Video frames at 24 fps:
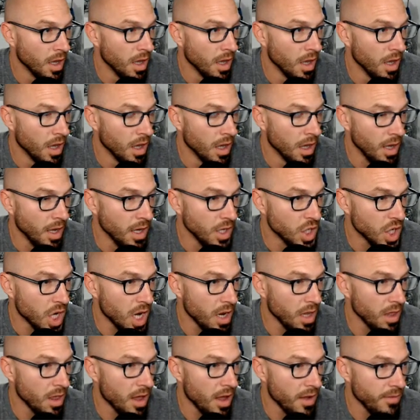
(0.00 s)

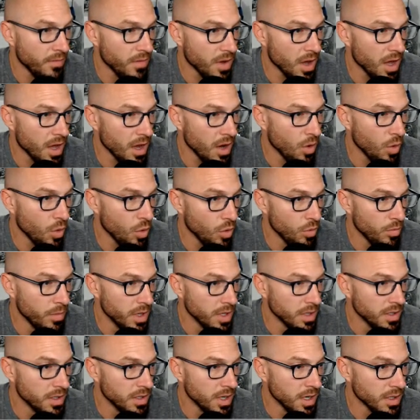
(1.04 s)
HK Life got Ole
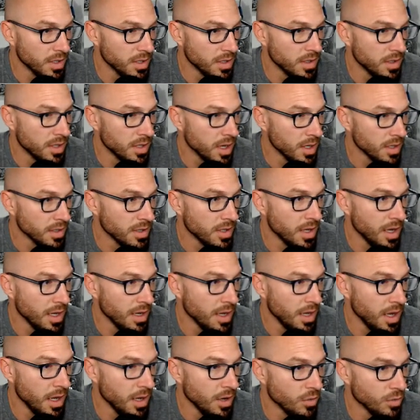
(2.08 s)
Miss, Texas Tech, San
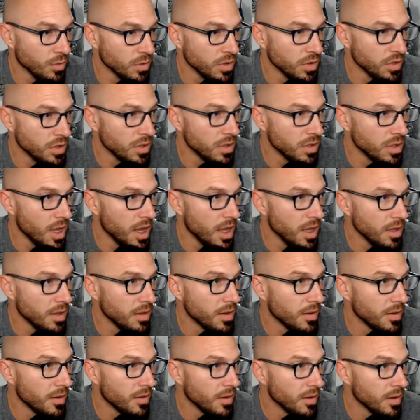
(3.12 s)
Diego
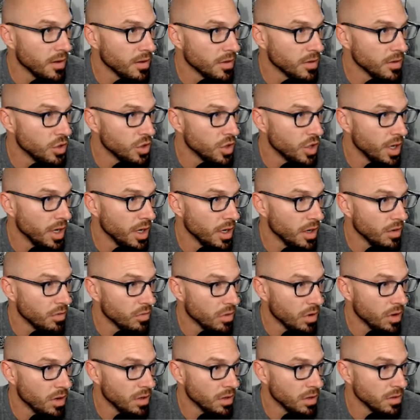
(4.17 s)
State, Jay
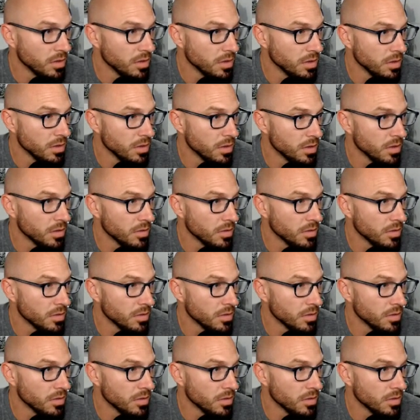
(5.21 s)
Gruz,